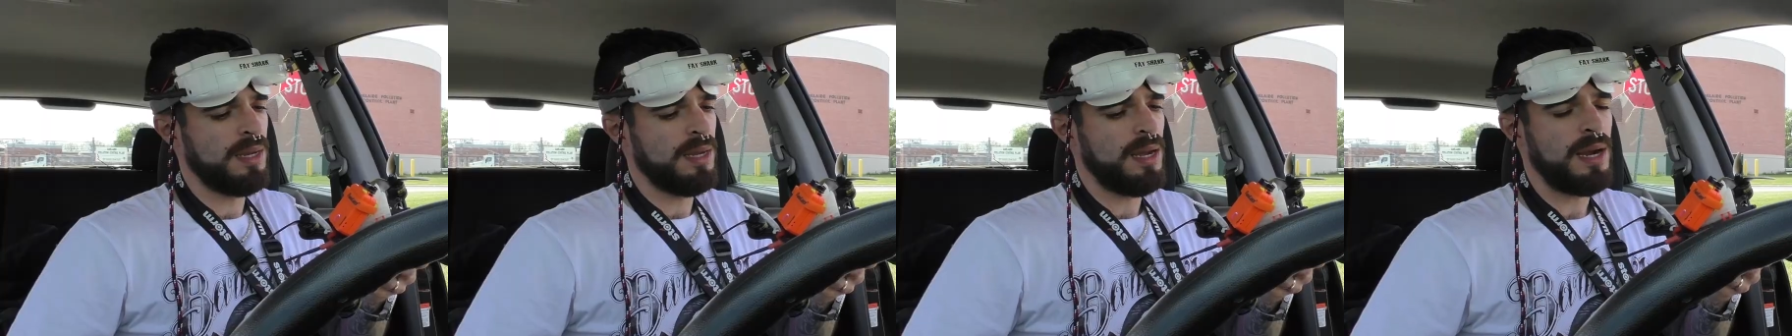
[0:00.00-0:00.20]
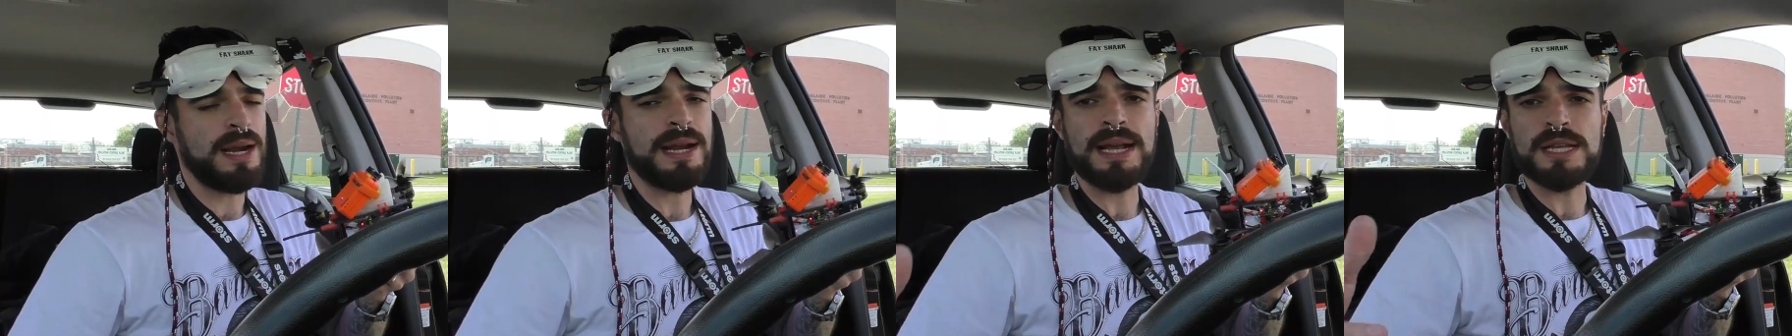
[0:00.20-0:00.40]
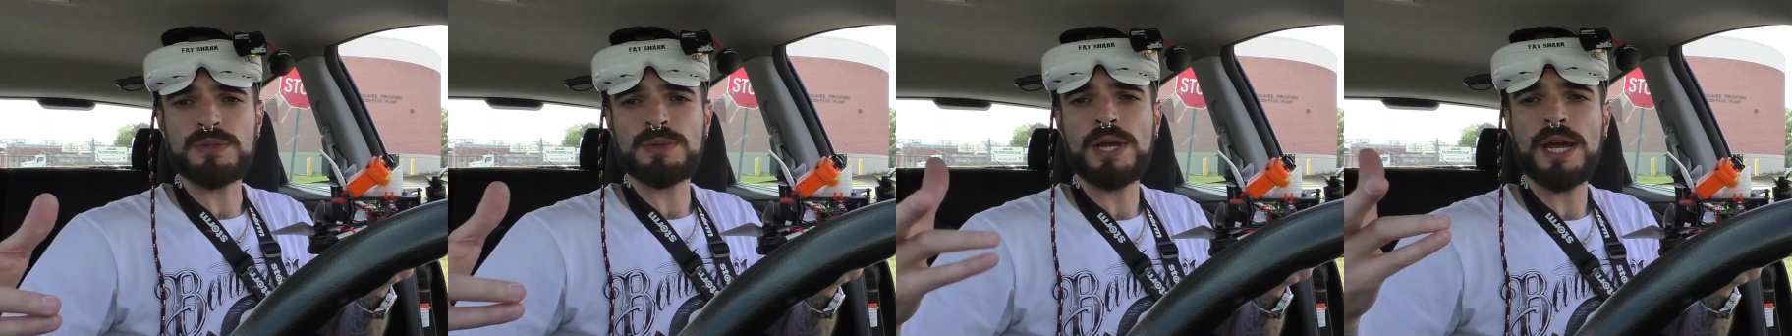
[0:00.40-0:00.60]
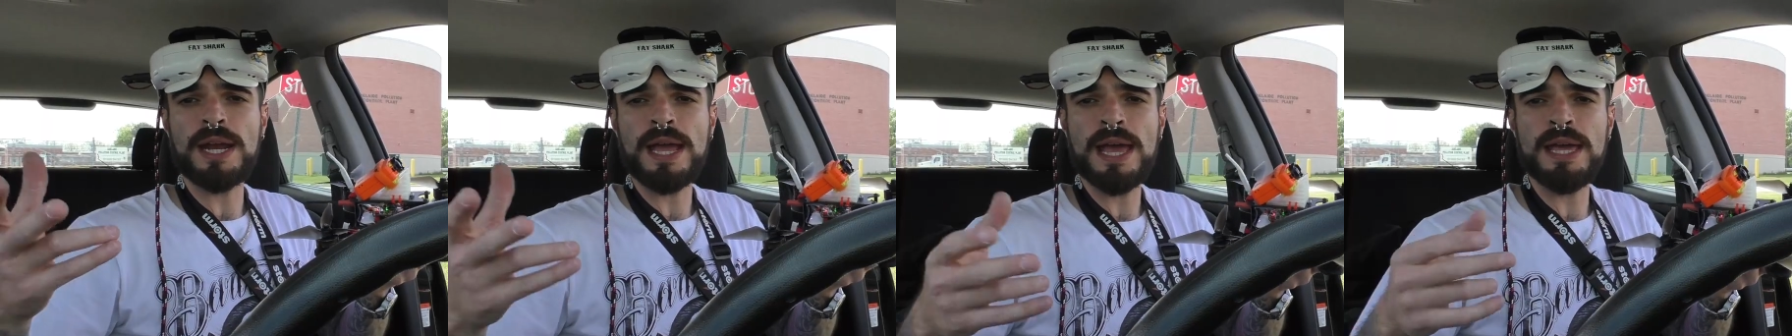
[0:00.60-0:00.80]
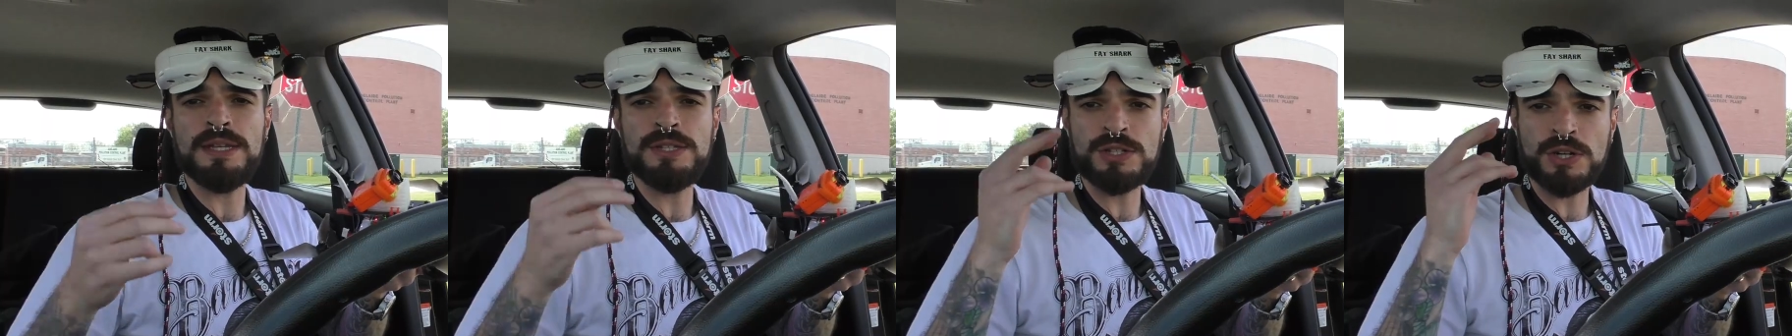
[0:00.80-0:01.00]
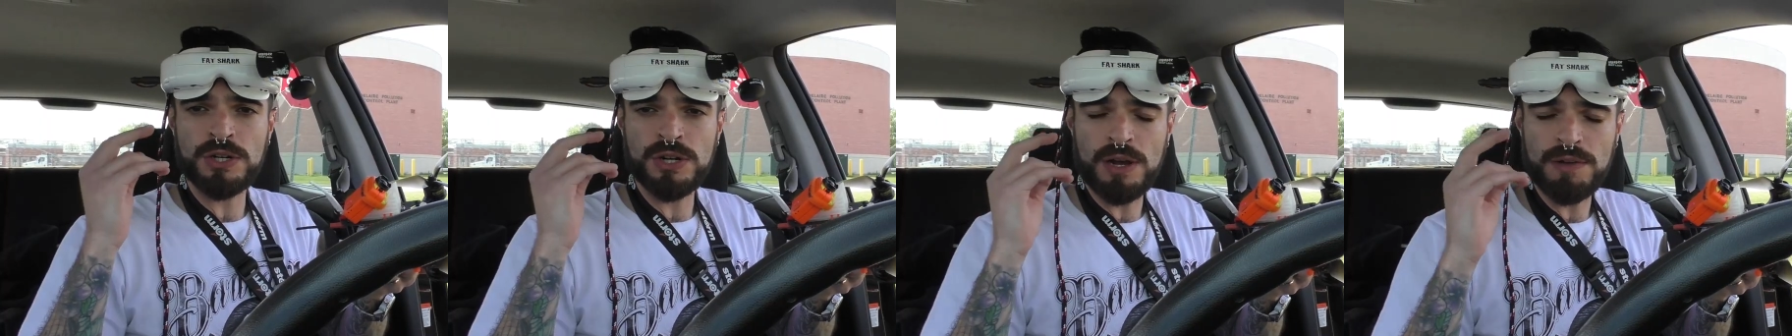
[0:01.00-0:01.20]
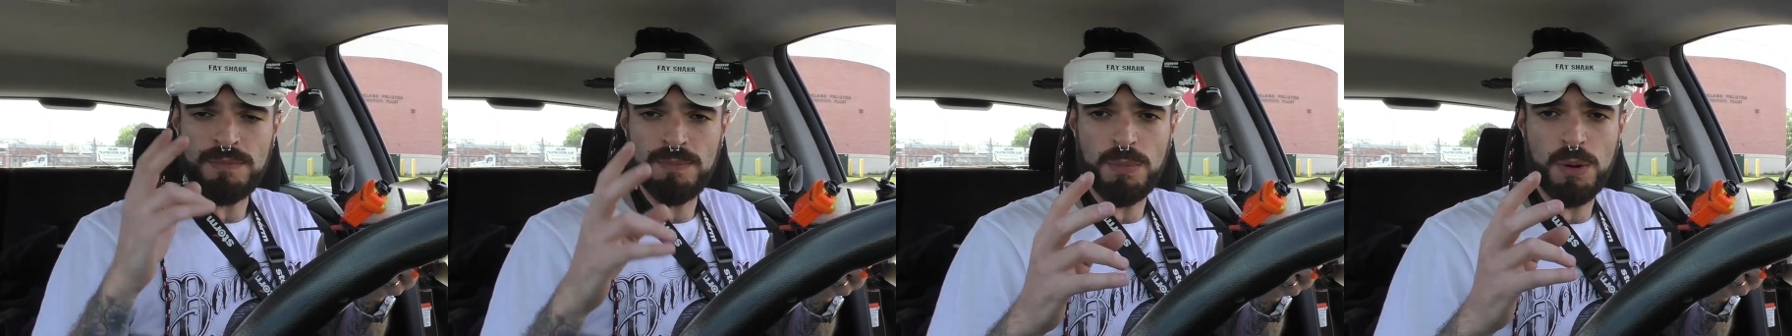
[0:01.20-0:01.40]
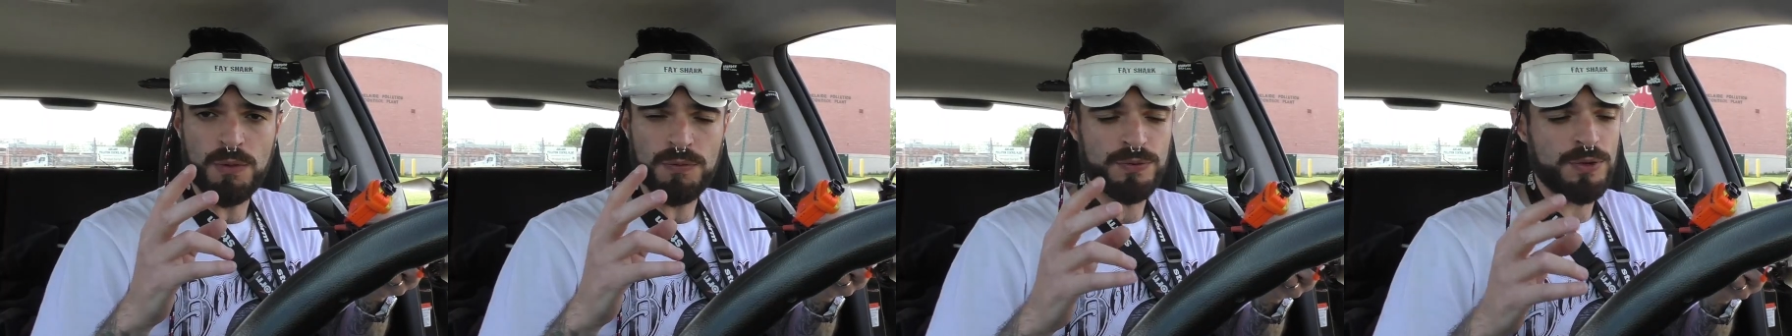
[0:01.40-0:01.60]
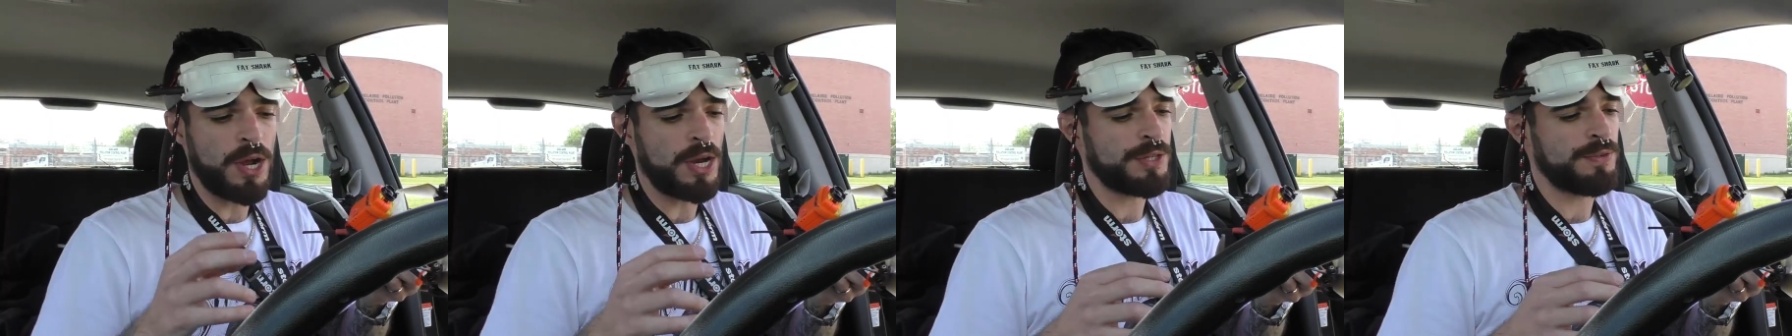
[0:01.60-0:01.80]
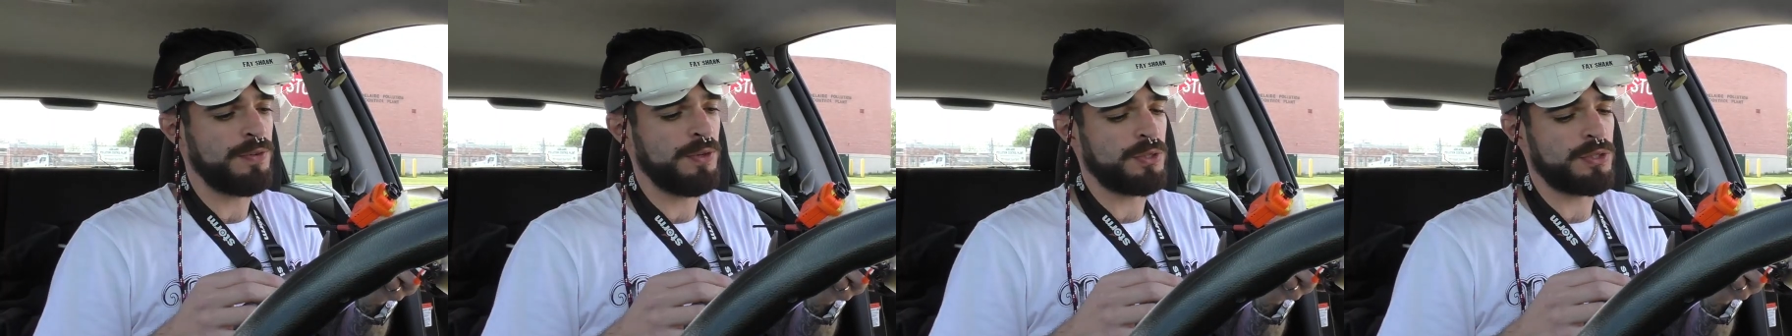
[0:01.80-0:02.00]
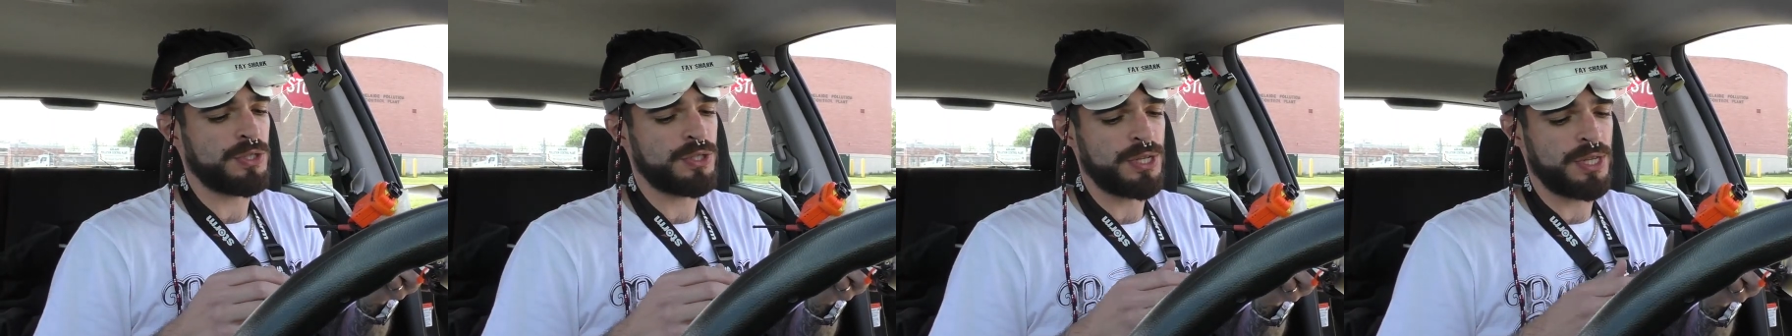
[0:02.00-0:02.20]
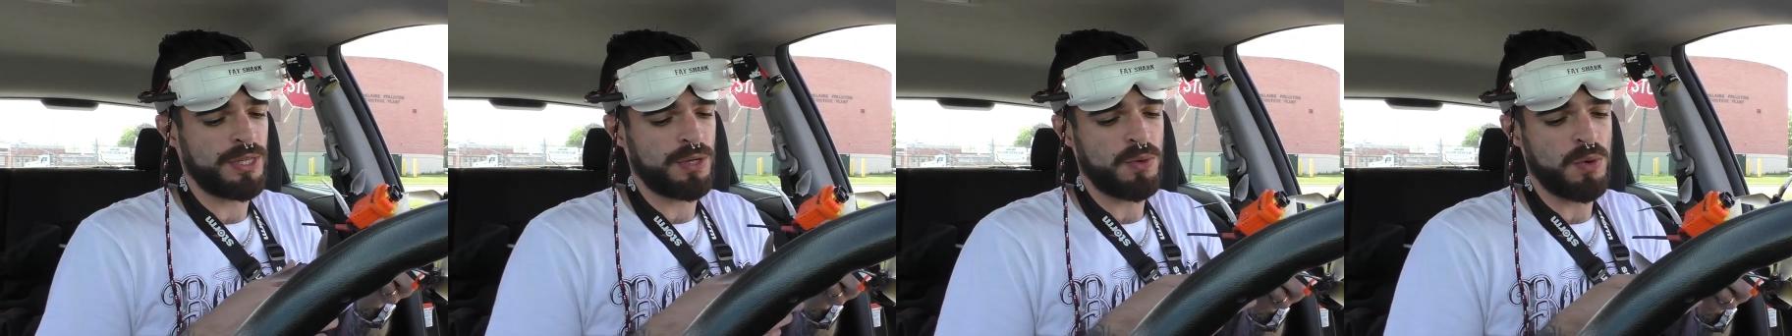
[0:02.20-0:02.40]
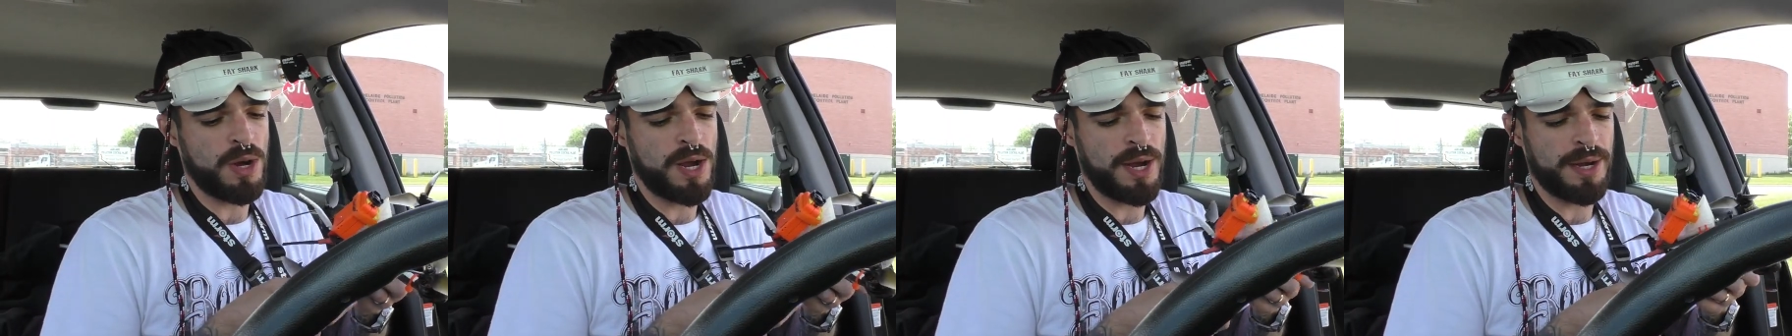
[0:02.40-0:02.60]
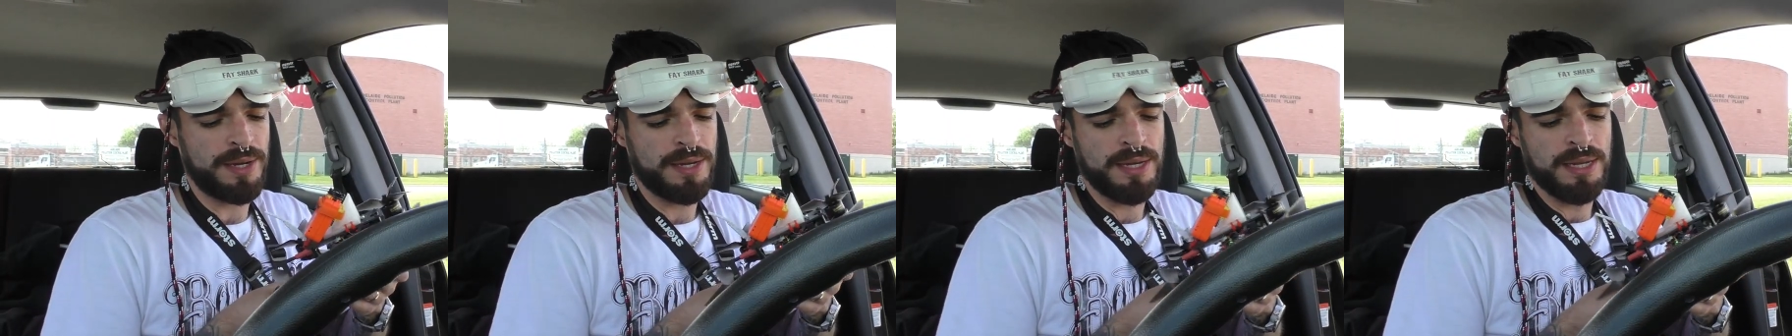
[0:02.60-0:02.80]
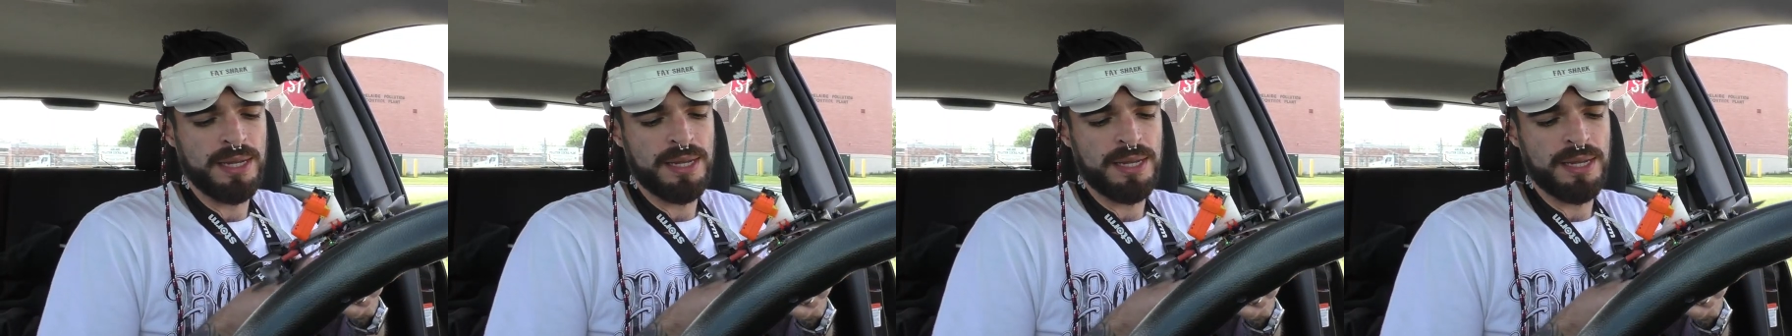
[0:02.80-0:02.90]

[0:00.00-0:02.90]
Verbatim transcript: All right guys, we've gone ahead and turned off both notch filters on the quad,